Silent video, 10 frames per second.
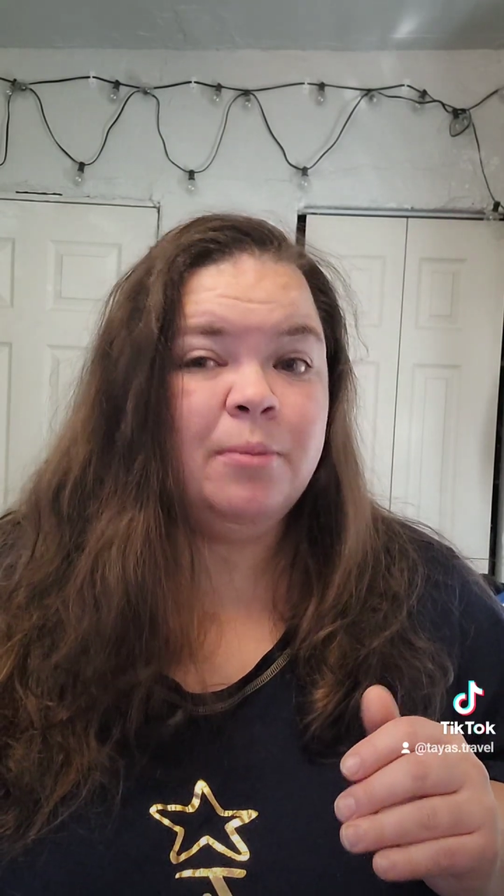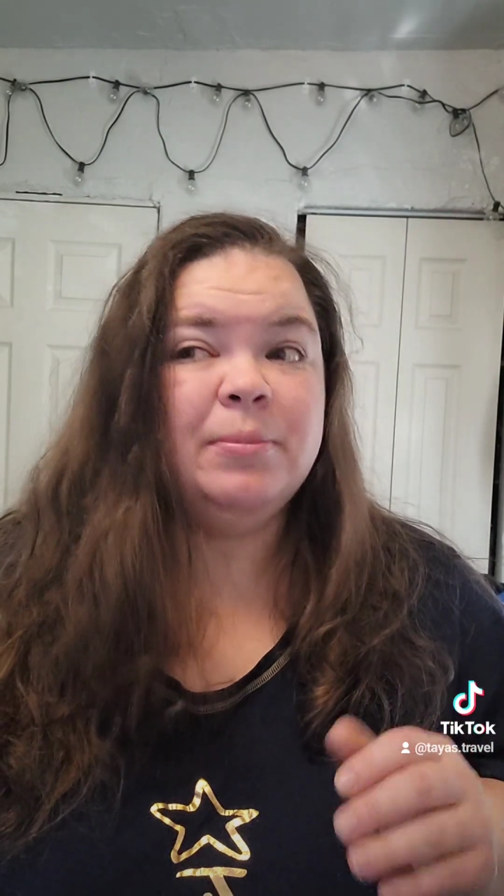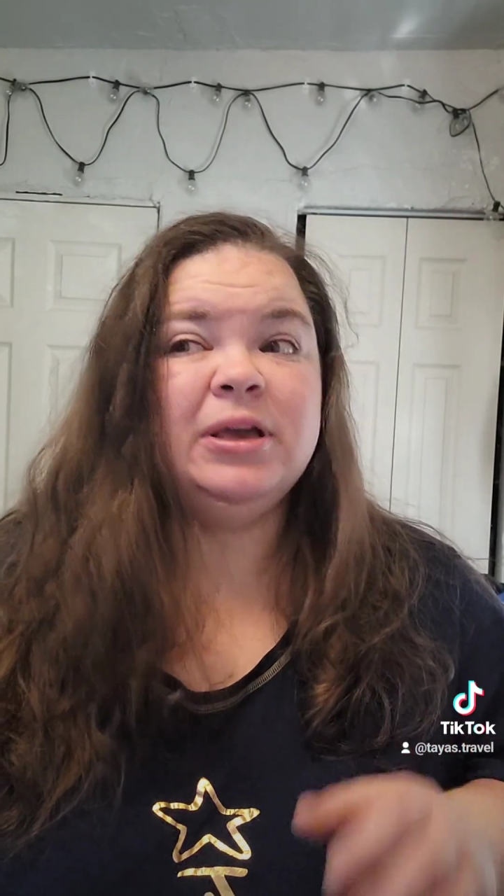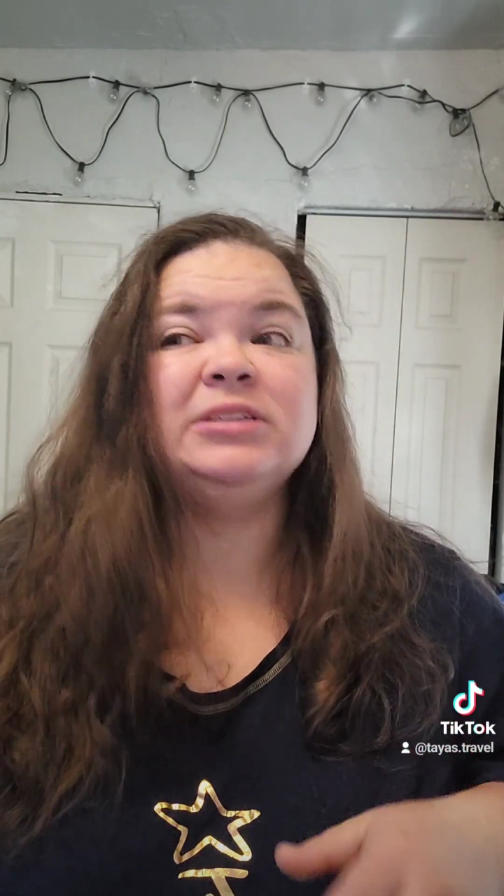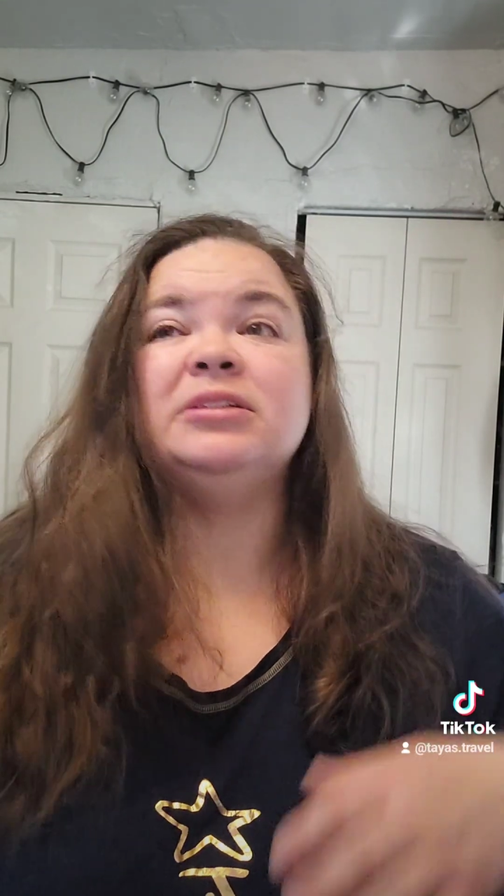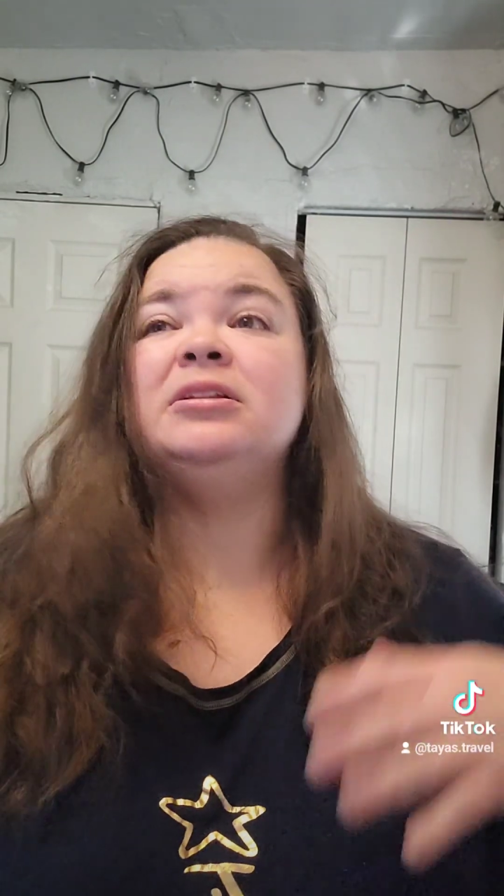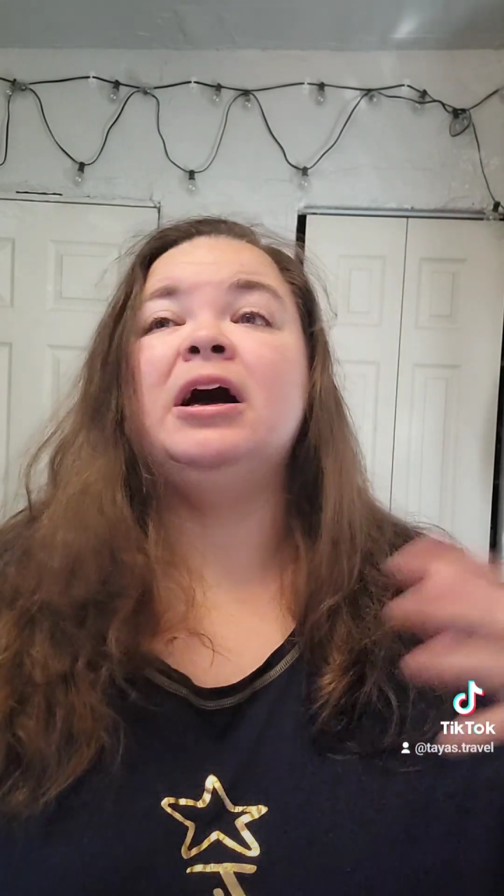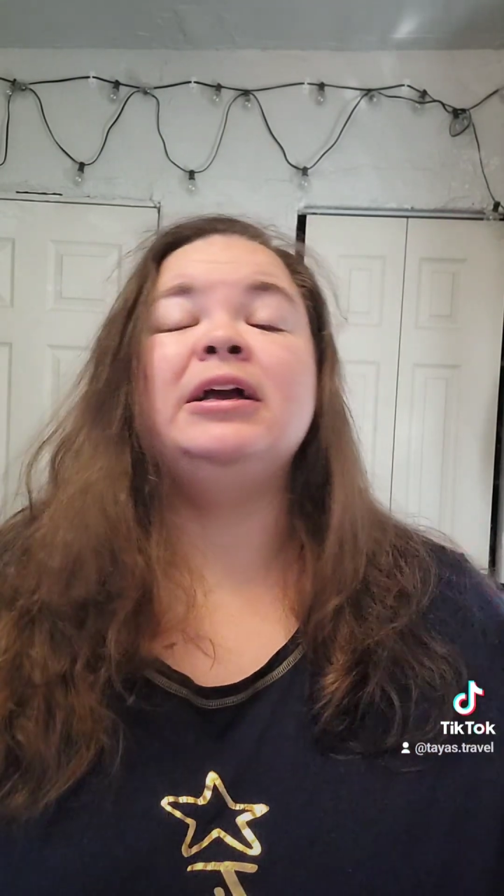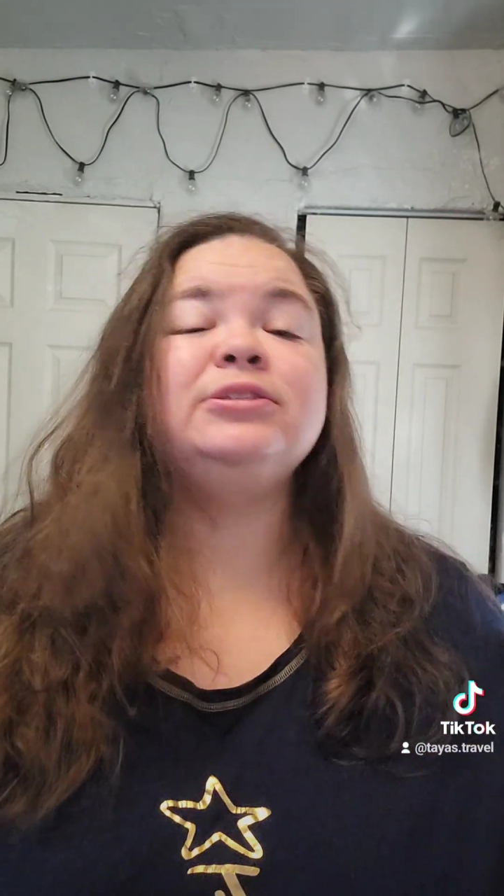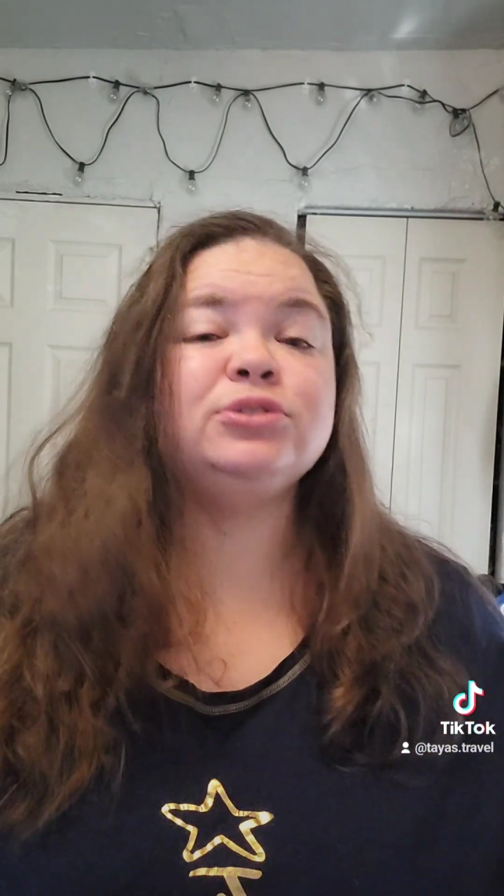because the
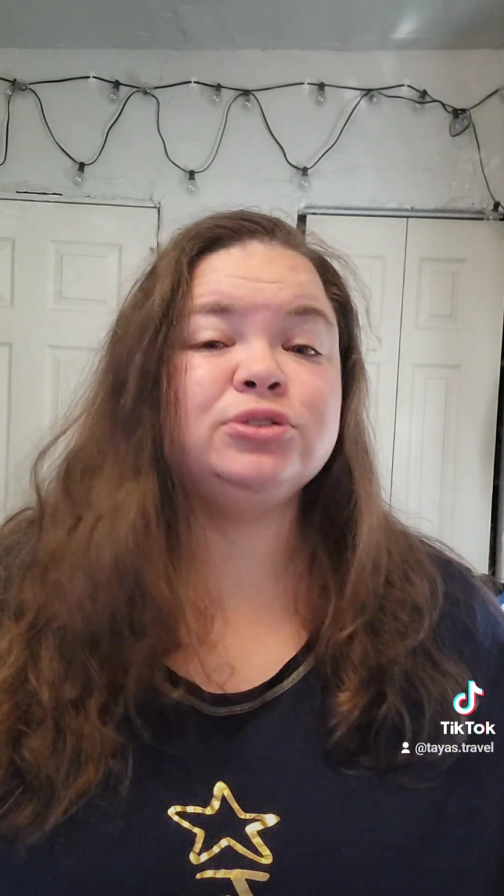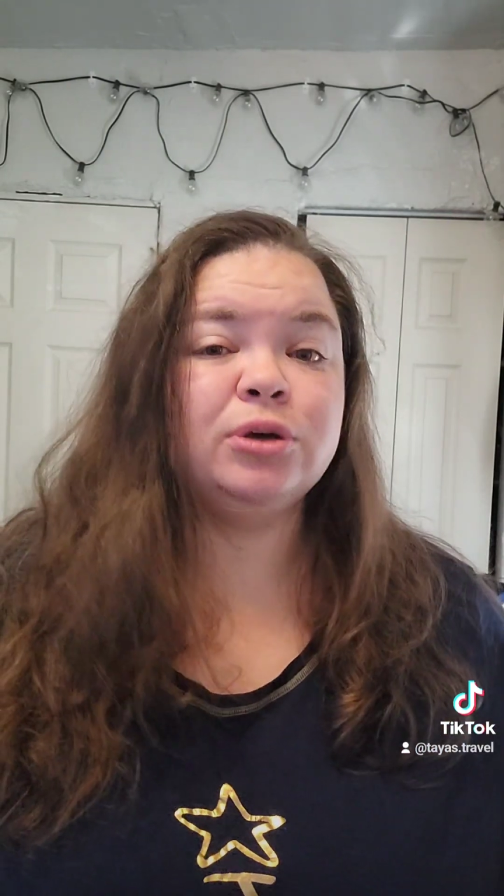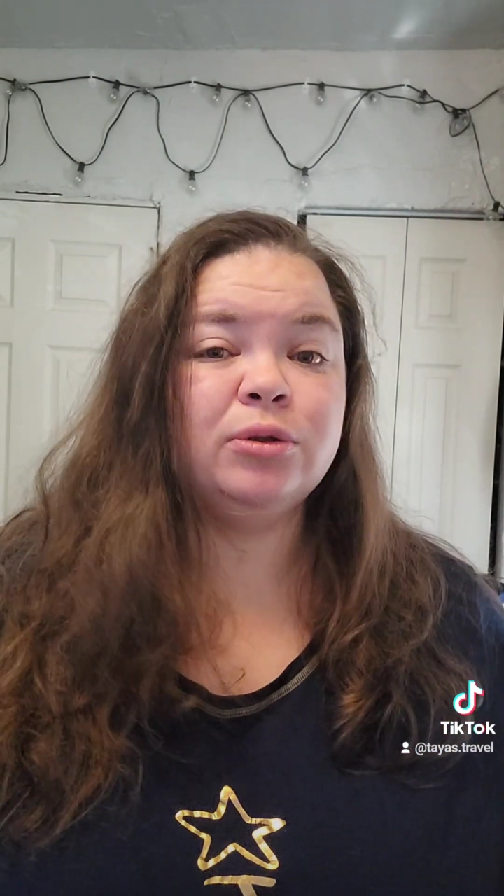lines are so